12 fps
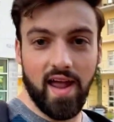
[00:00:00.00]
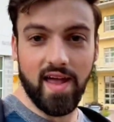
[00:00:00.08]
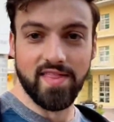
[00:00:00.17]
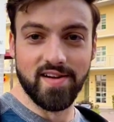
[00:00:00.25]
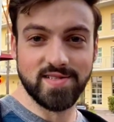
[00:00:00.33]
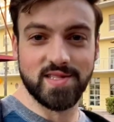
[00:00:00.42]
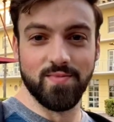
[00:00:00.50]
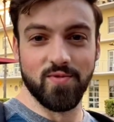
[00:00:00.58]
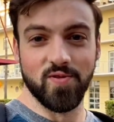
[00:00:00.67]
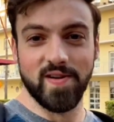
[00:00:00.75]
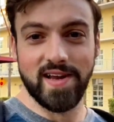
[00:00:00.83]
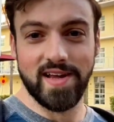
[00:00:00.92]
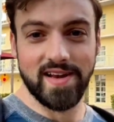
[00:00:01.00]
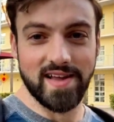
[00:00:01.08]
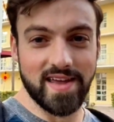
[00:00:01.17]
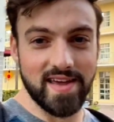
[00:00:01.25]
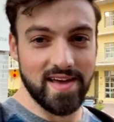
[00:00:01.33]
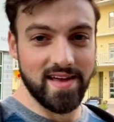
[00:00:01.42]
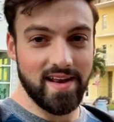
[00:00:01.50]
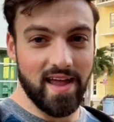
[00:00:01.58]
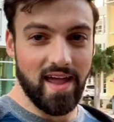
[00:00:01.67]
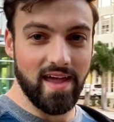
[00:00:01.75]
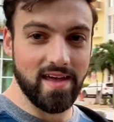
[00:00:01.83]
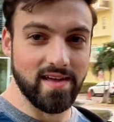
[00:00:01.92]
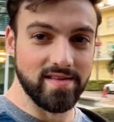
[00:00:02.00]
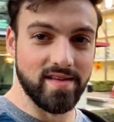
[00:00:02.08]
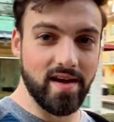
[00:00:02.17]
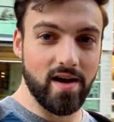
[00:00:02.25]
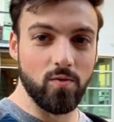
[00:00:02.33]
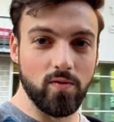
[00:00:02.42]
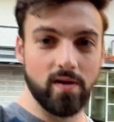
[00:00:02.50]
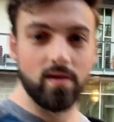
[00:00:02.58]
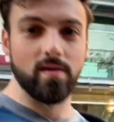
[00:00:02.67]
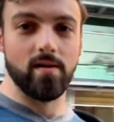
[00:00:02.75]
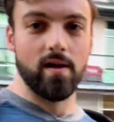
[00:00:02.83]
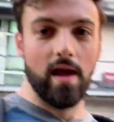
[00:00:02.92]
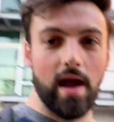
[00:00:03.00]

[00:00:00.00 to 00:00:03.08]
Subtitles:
And there's the Meridian again, and we're